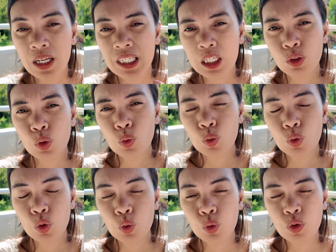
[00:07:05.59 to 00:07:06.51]
need
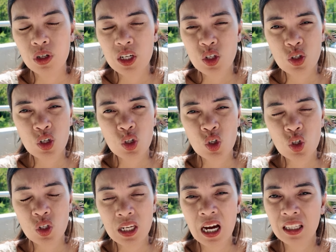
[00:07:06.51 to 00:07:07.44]
to do
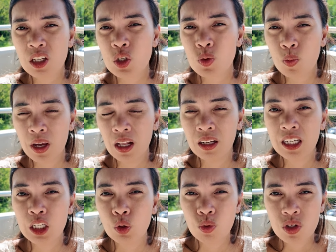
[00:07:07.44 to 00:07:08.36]
research that as well,
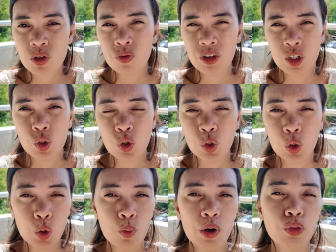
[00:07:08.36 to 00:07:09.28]
in which region
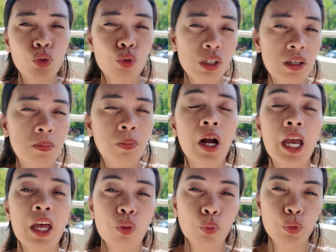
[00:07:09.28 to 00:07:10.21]
do you want to live
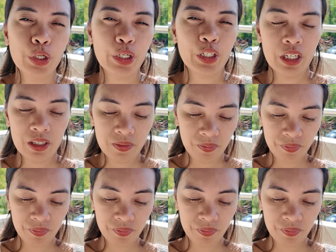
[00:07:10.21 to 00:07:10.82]
and work.